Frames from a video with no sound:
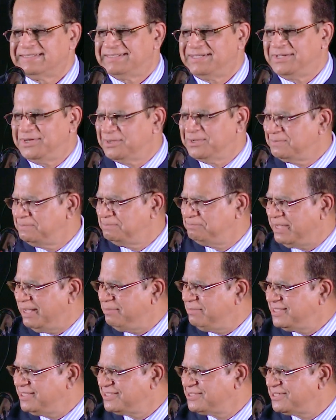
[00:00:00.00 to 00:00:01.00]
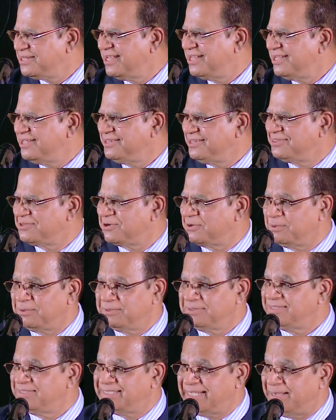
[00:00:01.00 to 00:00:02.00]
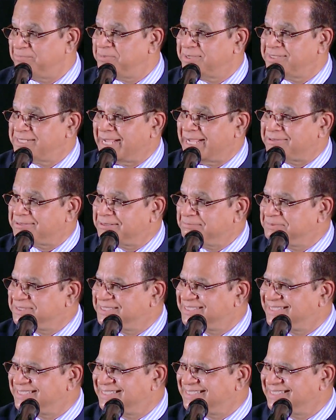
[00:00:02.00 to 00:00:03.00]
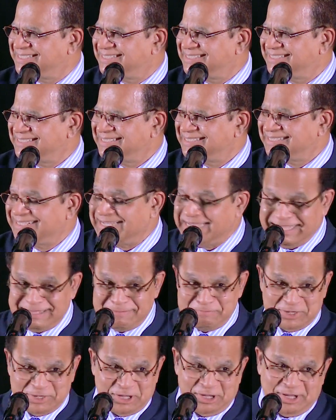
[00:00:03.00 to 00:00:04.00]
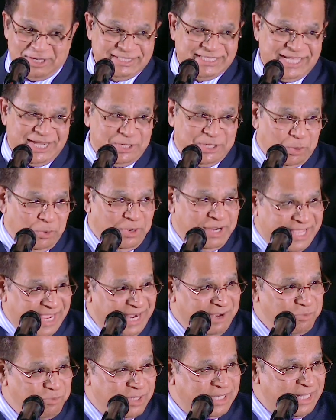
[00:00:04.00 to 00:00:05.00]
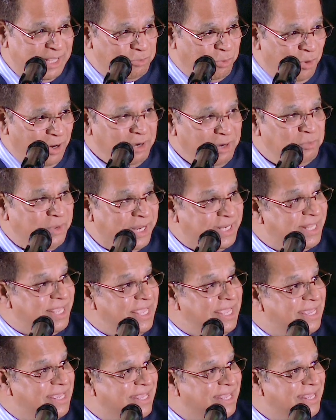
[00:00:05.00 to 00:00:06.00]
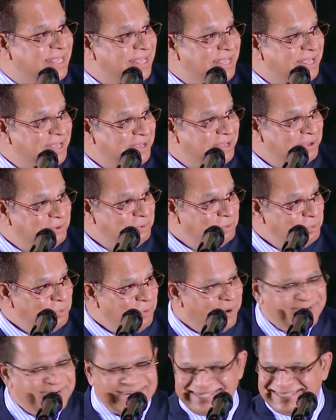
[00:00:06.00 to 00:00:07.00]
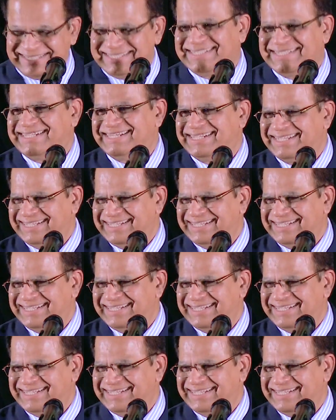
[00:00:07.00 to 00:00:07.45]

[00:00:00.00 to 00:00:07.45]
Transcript: You know, babies throw temper tantrums because they don't get what they want when they want it.